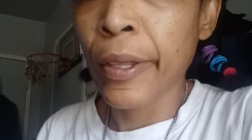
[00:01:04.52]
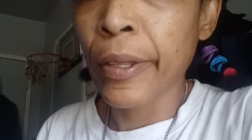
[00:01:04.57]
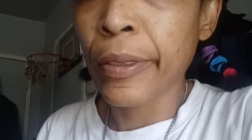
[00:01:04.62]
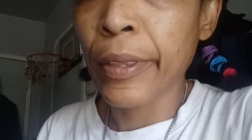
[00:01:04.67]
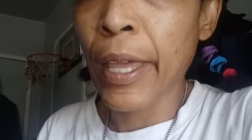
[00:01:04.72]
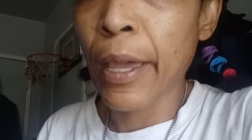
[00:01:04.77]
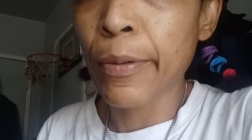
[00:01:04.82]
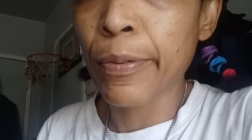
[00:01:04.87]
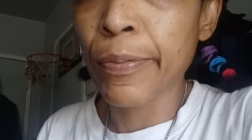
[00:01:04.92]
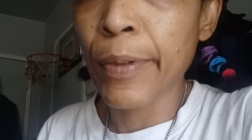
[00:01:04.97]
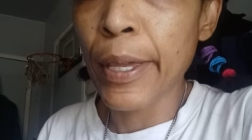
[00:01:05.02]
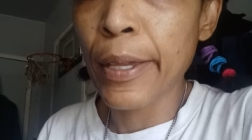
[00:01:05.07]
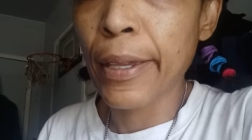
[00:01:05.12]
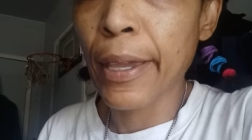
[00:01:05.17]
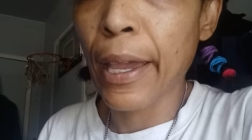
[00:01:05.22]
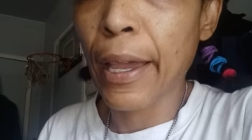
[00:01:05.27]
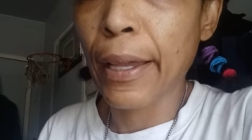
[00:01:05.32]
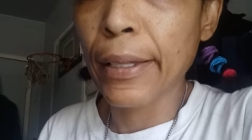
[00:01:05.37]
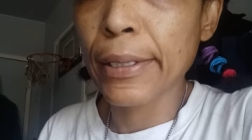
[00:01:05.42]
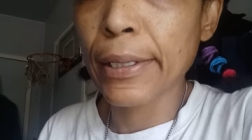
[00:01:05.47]
That fake
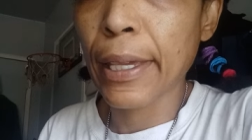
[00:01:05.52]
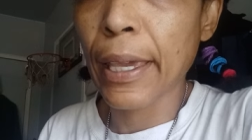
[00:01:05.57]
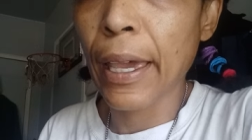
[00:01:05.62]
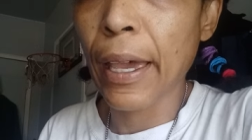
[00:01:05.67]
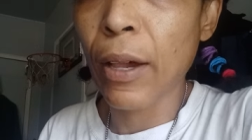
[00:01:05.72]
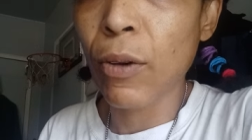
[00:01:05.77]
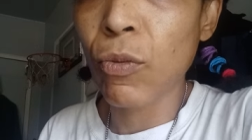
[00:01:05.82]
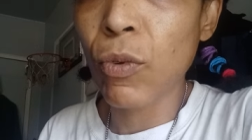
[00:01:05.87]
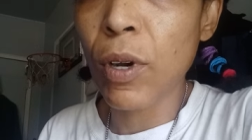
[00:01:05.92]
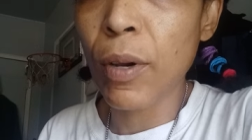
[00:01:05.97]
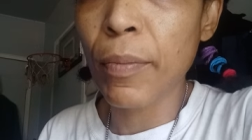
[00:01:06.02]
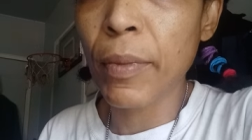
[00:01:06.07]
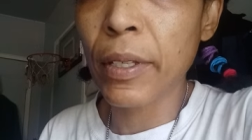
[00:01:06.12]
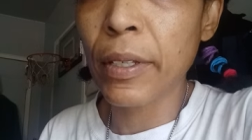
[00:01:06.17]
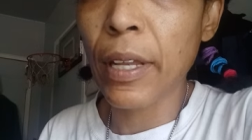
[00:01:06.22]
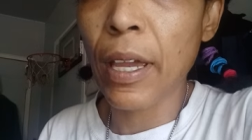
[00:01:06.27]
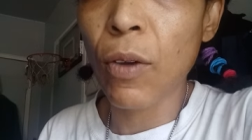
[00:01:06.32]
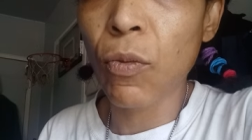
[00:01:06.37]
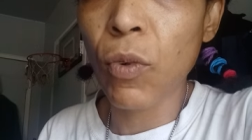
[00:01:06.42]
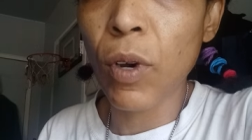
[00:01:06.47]
ass cat woman,
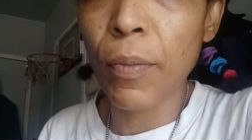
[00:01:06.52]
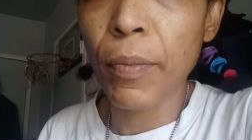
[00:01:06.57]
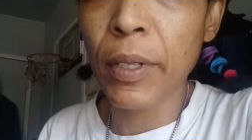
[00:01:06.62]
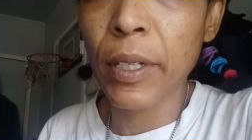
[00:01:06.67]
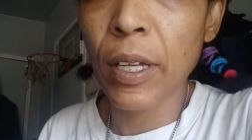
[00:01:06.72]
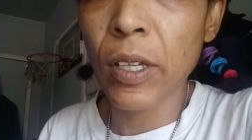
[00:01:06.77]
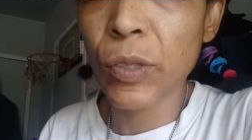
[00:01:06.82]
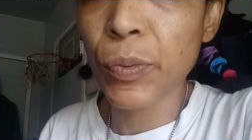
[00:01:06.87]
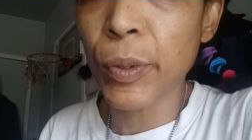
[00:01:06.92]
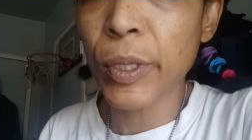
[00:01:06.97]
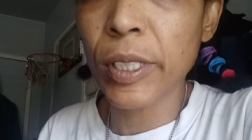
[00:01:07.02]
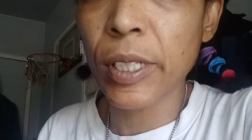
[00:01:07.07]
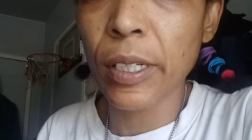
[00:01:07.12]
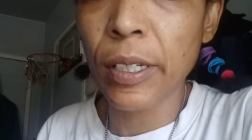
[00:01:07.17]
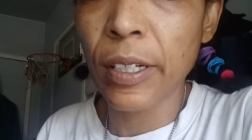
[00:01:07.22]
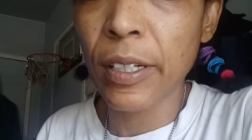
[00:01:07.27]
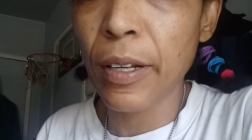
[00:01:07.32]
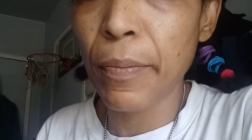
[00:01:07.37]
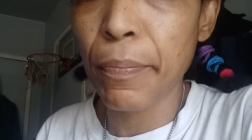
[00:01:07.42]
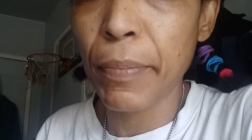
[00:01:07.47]
that woman that's
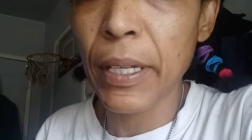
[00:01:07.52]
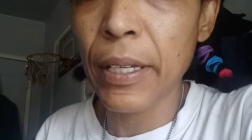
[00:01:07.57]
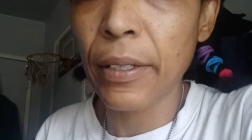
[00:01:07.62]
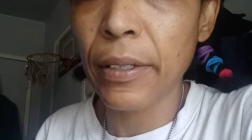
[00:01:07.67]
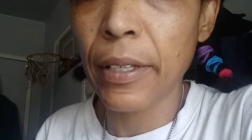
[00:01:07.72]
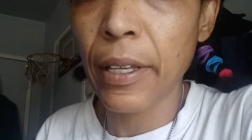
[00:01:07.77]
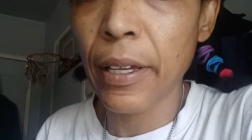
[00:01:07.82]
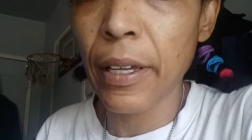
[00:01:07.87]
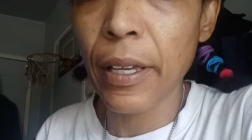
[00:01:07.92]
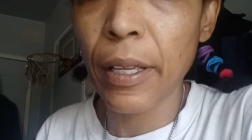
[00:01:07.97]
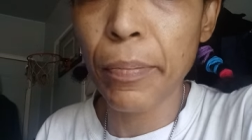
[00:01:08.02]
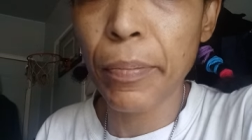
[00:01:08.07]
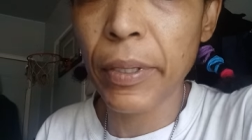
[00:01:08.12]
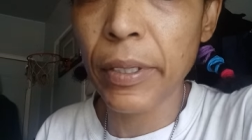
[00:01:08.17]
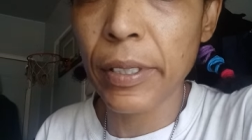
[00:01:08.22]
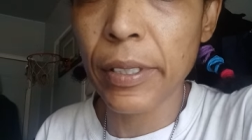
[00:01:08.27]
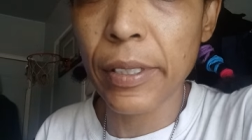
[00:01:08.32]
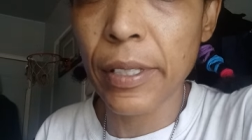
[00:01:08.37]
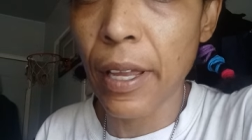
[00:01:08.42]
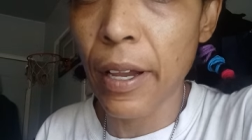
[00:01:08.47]
pretending to be dead
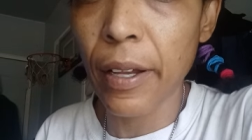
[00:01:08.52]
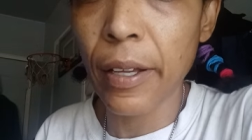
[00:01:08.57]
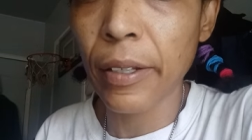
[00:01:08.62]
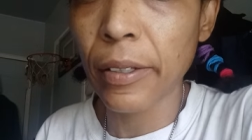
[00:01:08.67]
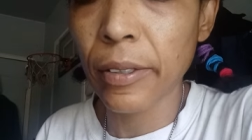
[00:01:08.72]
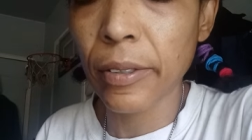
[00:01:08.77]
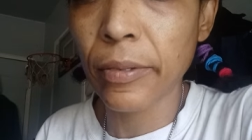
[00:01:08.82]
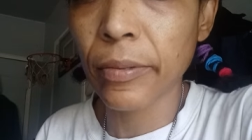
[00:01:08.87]
but's not.